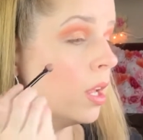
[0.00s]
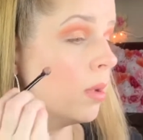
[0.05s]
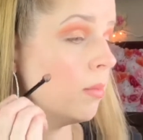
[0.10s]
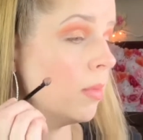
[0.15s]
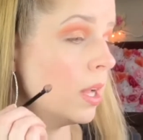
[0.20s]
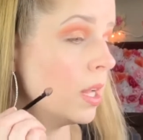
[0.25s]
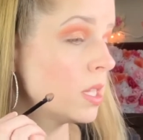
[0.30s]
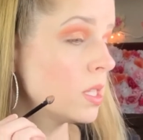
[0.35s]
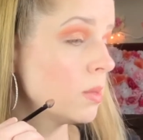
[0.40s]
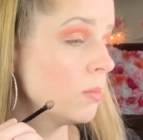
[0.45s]
it
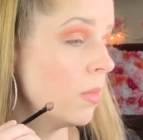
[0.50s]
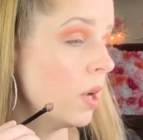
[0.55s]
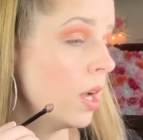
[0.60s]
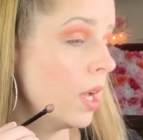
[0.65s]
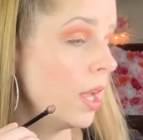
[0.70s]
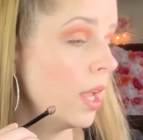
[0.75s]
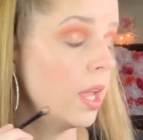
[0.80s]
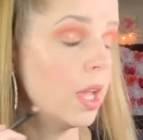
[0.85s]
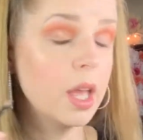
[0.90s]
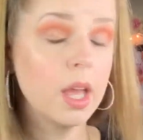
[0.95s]
makes
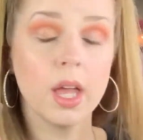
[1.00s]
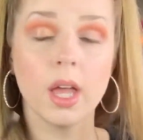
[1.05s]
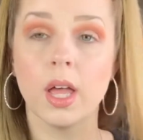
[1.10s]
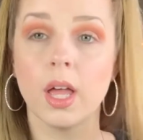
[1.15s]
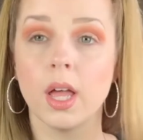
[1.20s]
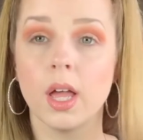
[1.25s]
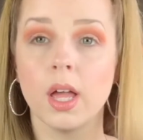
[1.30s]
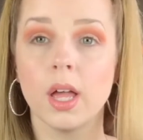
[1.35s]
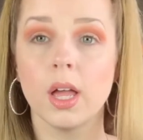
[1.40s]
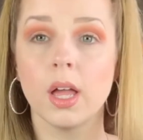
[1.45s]
my
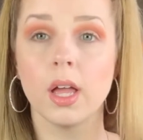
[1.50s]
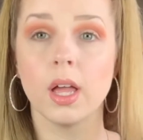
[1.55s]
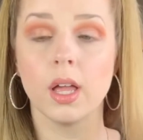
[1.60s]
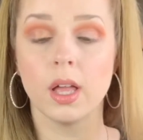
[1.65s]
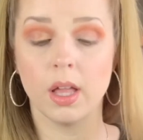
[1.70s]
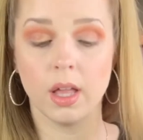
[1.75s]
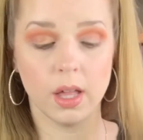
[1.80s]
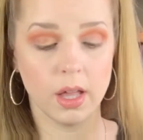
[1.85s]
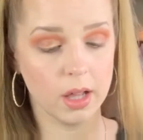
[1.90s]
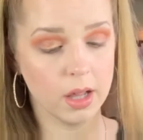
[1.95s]

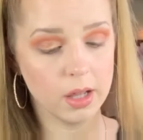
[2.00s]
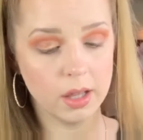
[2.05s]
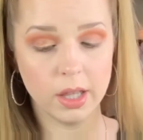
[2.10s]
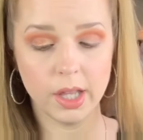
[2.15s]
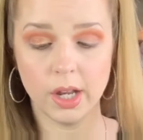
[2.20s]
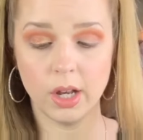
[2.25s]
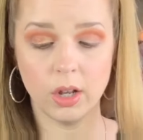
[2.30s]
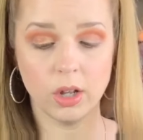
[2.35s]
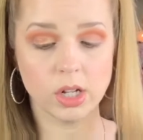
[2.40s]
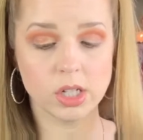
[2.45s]

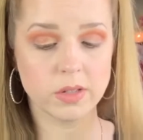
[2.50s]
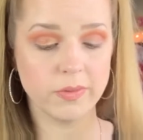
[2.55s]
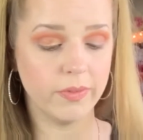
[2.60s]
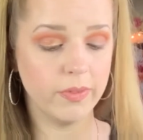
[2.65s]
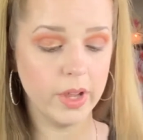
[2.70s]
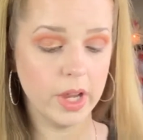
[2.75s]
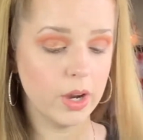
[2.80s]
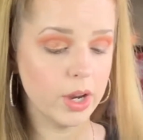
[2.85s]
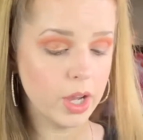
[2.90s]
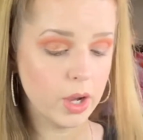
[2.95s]
lid looks
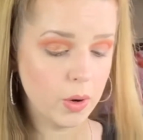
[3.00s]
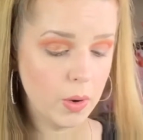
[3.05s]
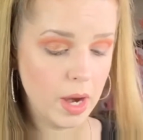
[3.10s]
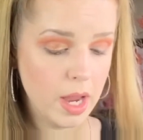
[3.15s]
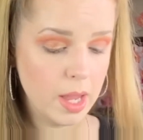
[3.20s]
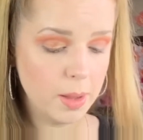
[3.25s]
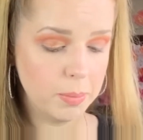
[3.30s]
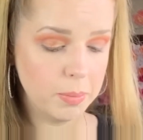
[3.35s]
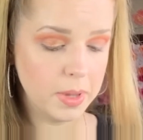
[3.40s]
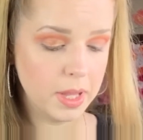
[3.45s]
very
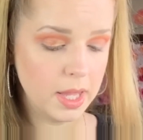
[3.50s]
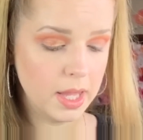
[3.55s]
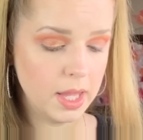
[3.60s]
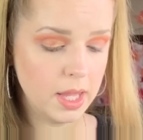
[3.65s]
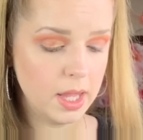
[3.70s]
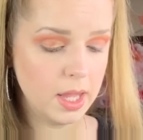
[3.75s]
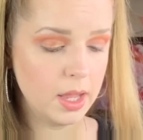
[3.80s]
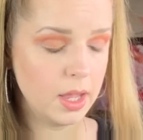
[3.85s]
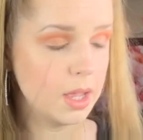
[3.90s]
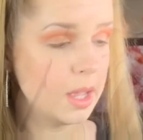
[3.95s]
crepey.